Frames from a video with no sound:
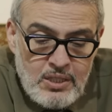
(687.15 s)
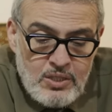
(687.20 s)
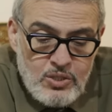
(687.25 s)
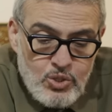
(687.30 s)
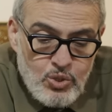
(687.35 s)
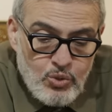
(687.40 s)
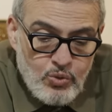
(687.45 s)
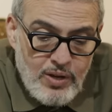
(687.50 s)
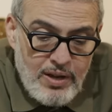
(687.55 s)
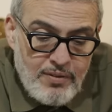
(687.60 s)

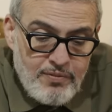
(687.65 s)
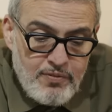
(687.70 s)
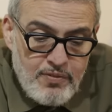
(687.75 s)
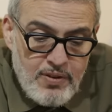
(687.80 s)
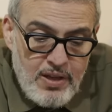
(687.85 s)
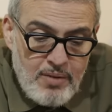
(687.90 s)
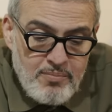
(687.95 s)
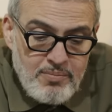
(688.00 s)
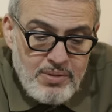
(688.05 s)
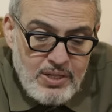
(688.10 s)
So,
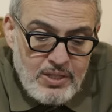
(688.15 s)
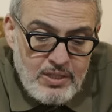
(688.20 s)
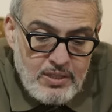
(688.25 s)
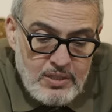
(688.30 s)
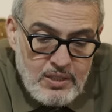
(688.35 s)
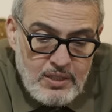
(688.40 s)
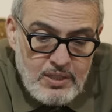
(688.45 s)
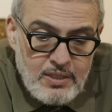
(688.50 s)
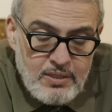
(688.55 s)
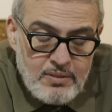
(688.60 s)
I
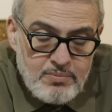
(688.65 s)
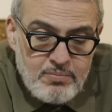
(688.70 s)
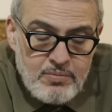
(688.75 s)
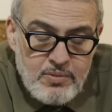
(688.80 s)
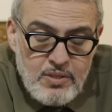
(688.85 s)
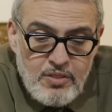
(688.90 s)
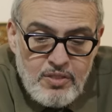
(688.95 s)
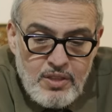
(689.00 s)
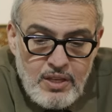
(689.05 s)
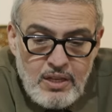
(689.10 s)
mean,
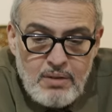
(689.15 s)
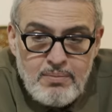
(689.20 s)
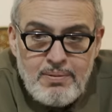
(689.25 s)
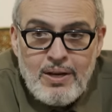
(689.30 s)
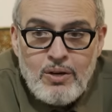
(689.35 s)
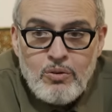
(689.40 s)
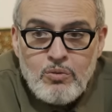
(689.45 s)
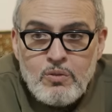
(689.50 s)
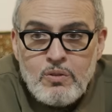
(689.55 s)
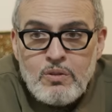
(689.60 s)
the thing
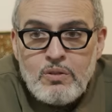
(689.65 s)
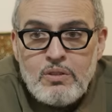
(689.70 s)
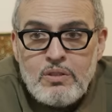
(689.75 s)
about